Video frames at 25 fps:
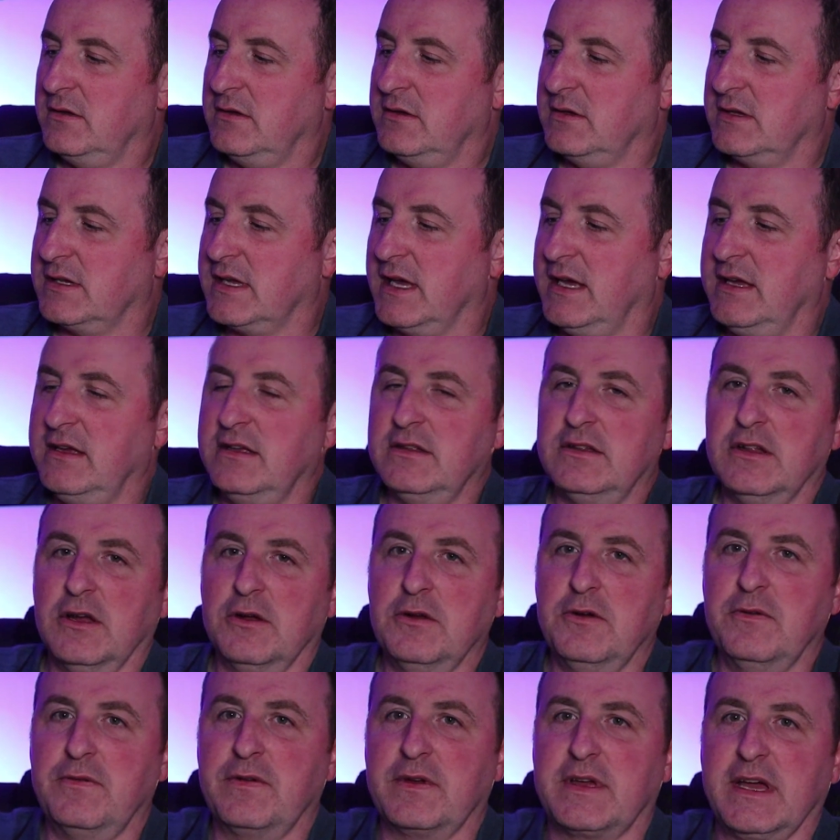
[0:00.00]
you get your
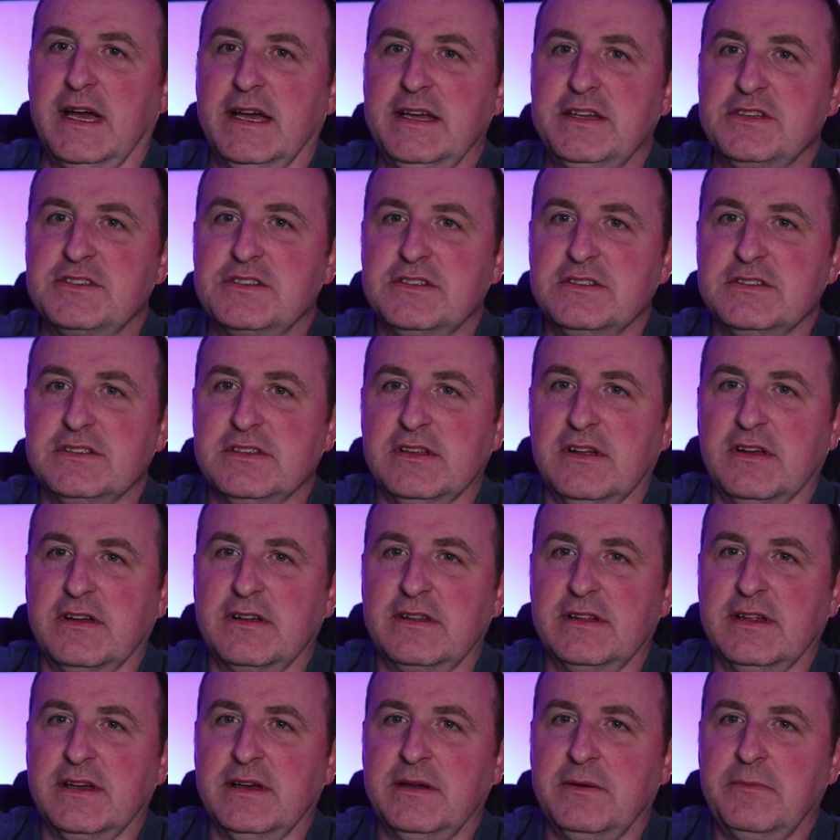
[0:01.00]
notifications
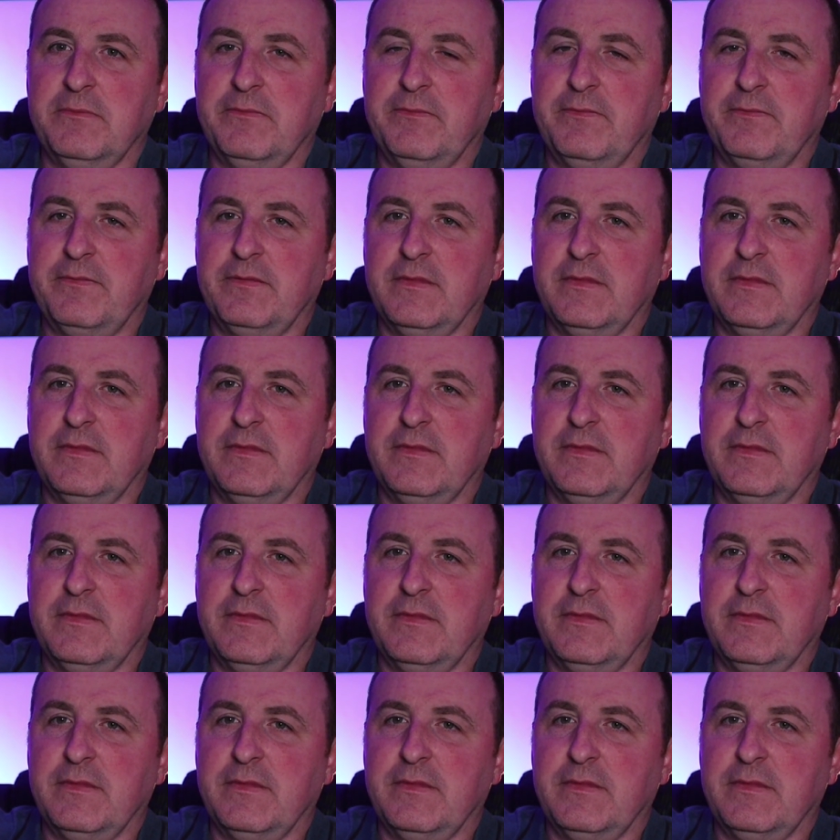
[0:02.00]
like that.